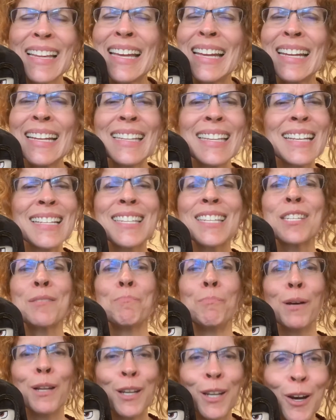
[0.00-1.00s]
This is
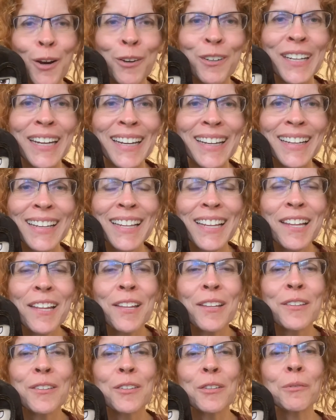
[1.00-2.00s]
baloney.
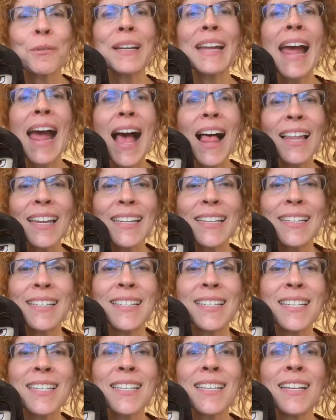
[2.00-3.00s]
The reality
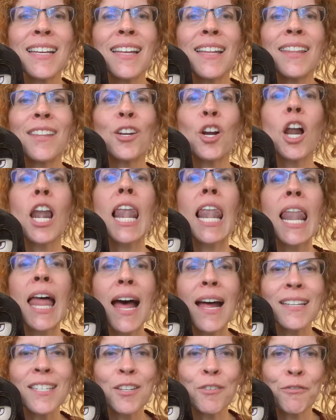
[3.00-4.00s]
is there are
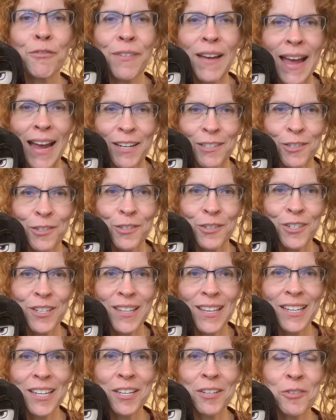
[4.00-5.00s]
lots of factors
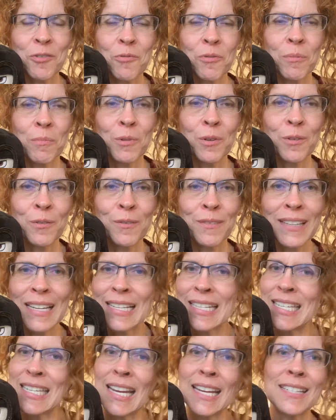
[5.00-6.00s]
that contribute,
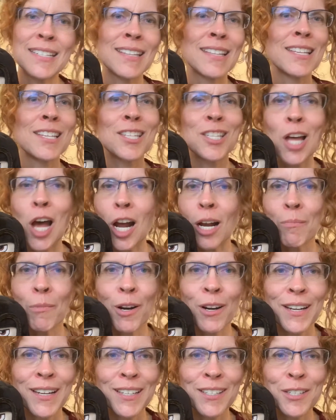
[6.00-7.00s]
let's say, to the stock
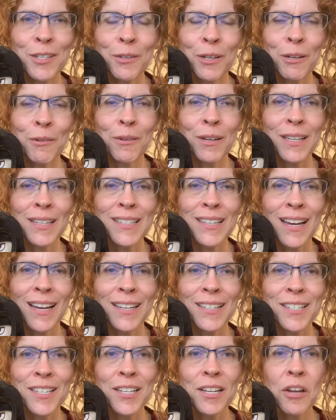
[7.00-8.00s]
market doing what it
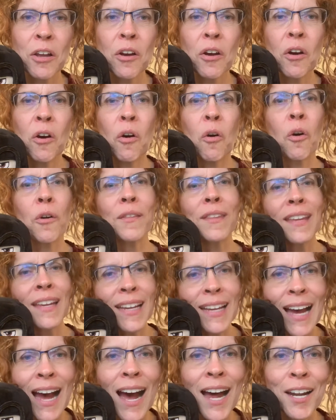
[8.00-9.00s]
does, or the
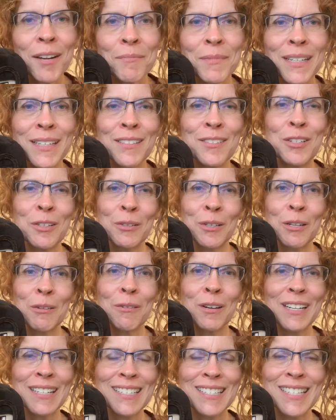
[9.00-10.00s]
economy doing
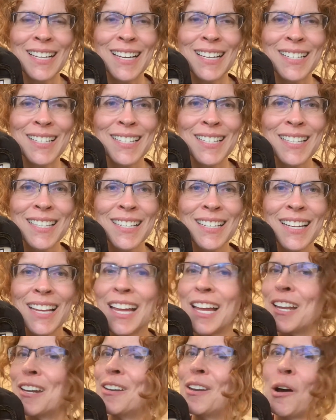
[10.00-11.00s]
what it does.
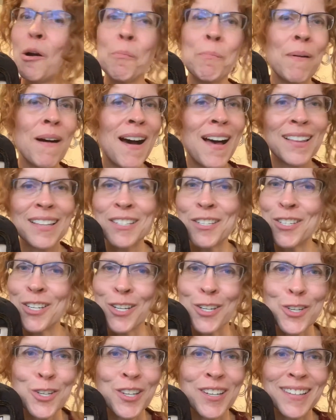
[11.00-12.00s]
No
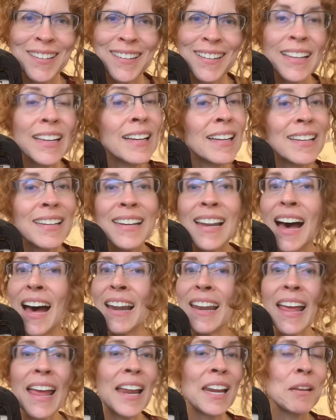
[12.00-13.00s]
politician,
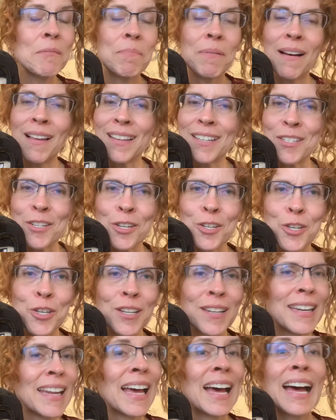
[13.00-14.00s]
not any
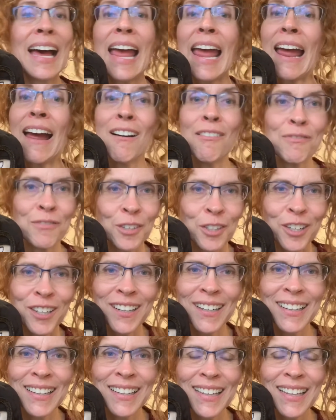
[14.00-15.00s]
politician
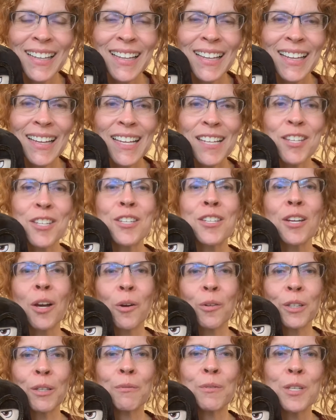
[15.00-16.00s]
ever, is
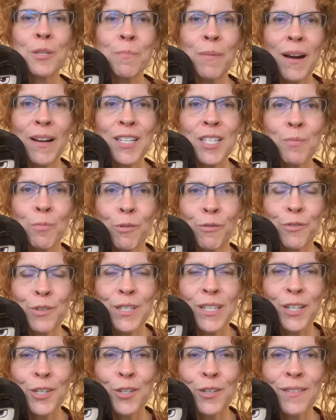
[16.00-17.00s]
solely responsible for
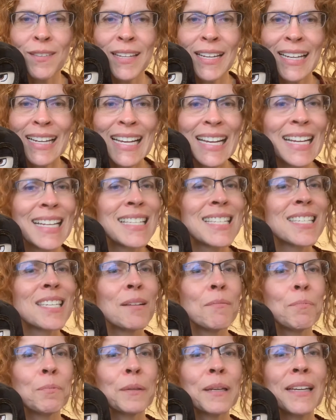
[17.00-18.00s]
such a thing. It's
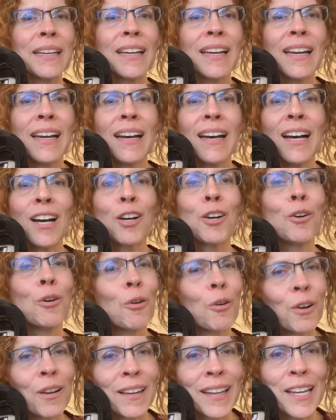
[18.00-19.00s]
simply a
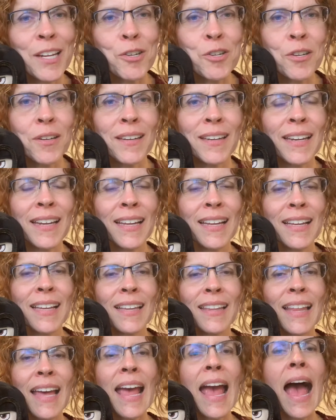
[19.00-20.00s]
correlation.
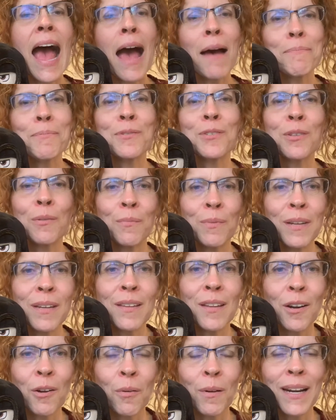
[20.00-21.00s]
They happen to be
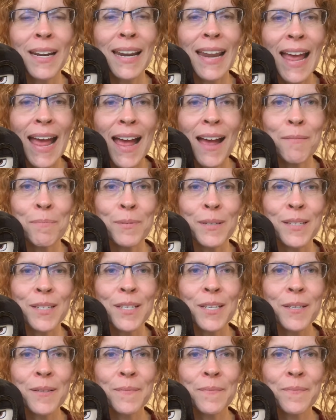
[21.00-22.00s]
there when it
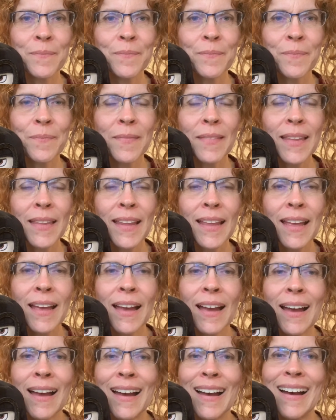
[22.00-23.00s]
happens.
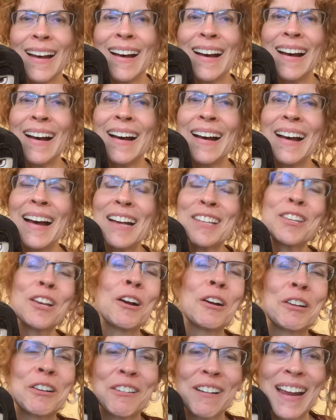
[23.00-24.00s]
I saw a
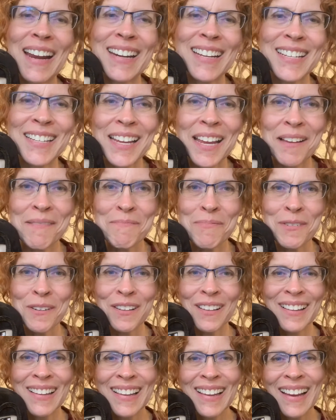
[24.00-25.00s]
great
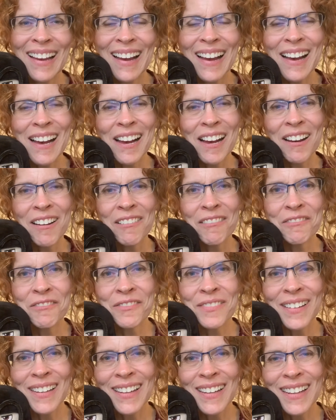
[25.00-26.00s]
example
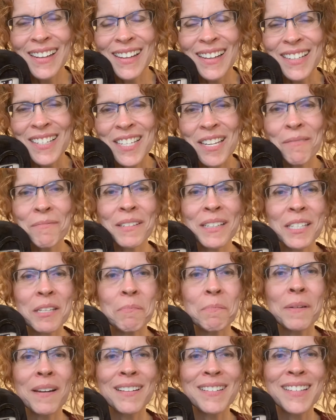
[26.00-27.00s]
of something
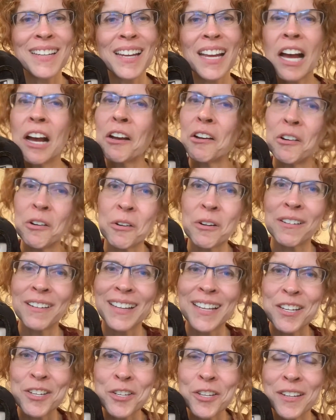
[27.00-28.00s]
depicting a
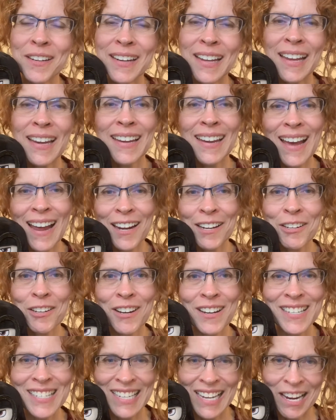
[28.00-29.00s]
correlation and not a
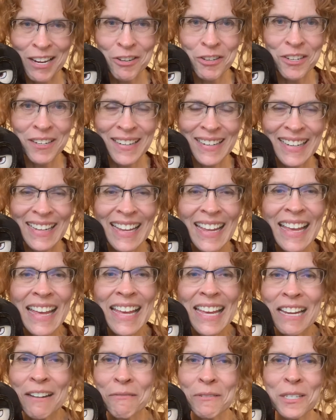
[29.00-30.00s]
causation.
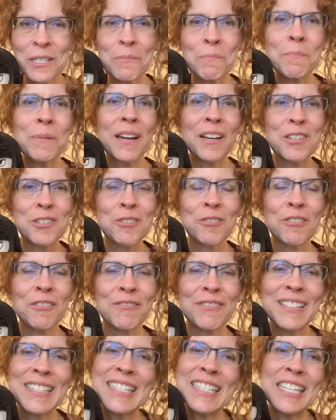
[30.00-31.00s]
It was a picture
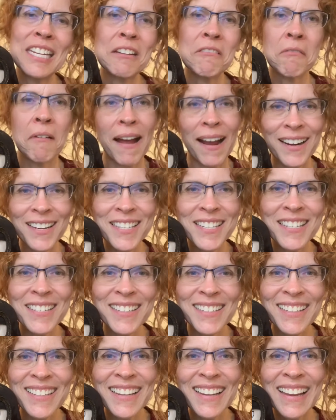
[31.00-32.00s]
of a T-Rex,
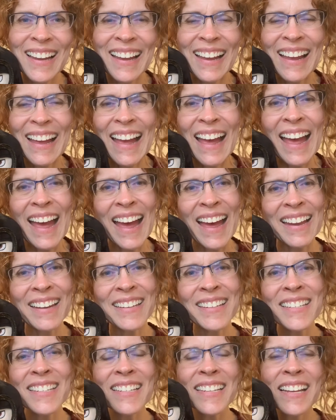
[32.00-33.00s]

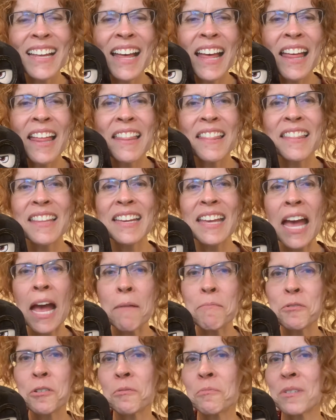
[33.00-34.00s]
and the
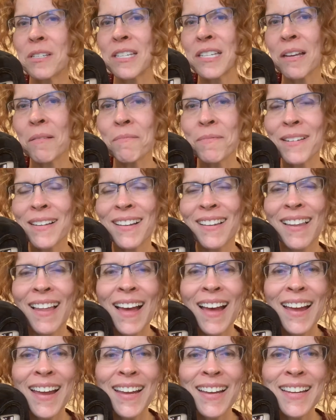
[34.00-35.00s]
caption was something
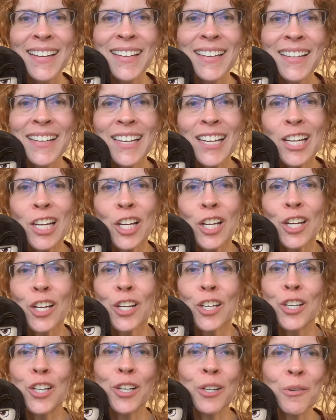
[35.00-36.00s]
like,
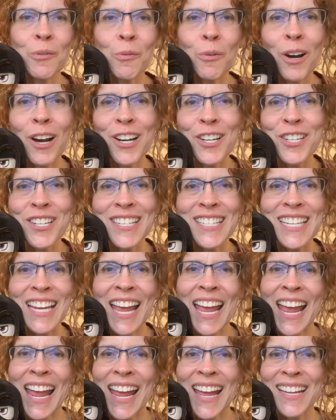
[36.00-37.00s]
"Couldn't wash its
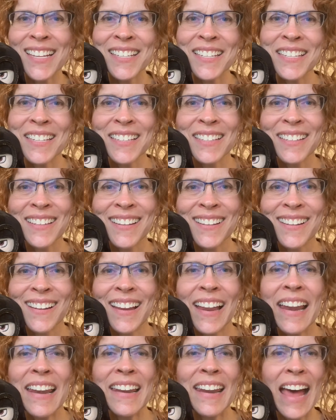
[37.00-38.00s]
hands,
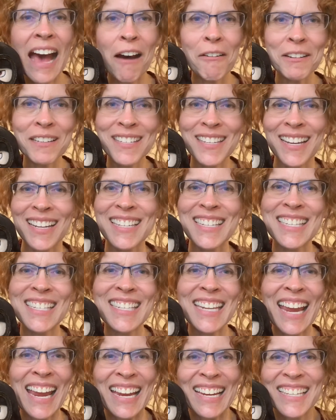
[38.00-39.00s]
now it's
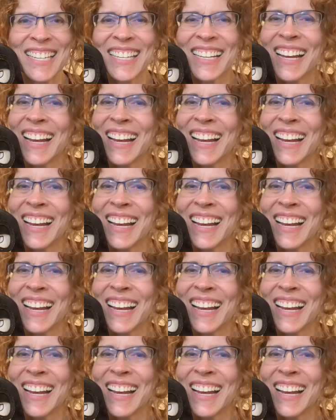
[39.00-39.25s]
extinct."